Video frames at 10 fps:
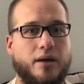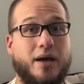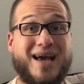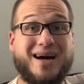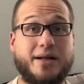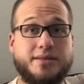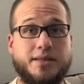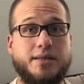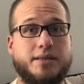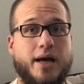And God
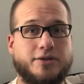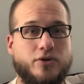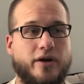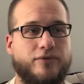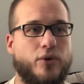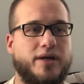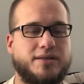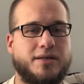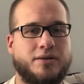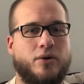sees that, so therefore he
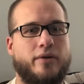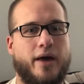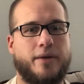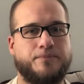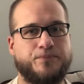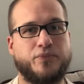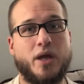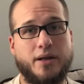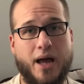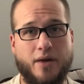says no to that.
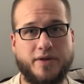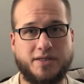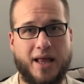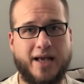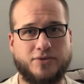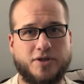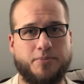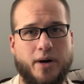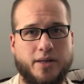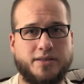Now, this last
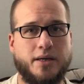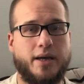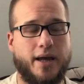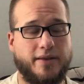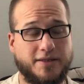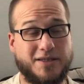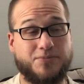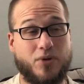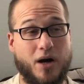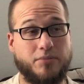response, and this is
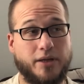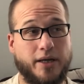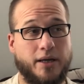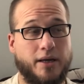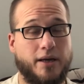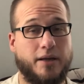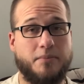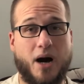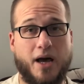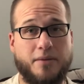probably, in
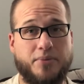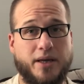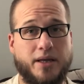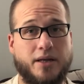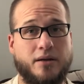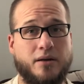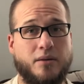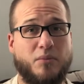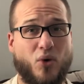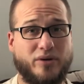my opinion,
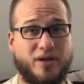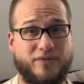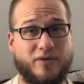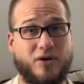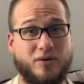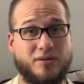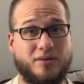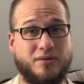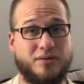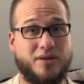more difficult
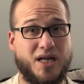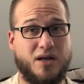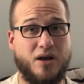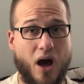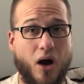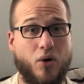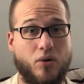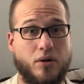than no.